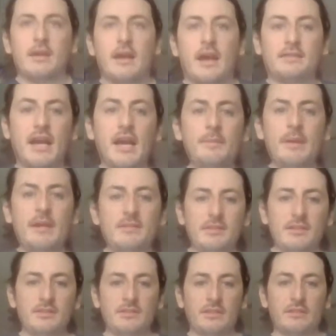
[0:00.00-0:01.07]
As I
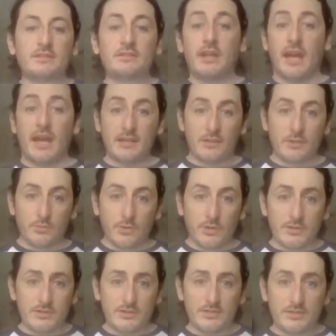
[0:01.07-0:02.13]
mentioned,
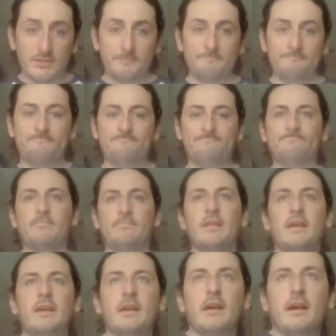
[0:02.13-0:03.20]
Tanglewoods.
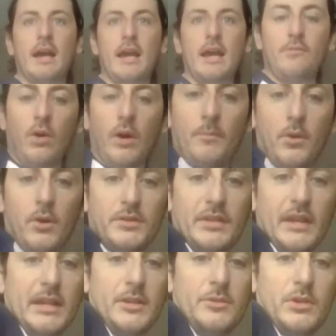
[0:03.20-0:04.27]
I have one more
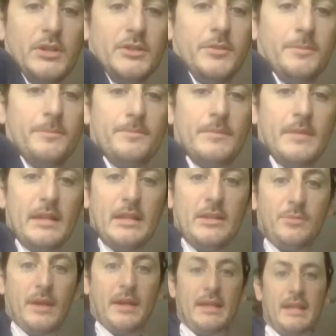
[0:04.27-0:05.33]
Tanglewood, and he's right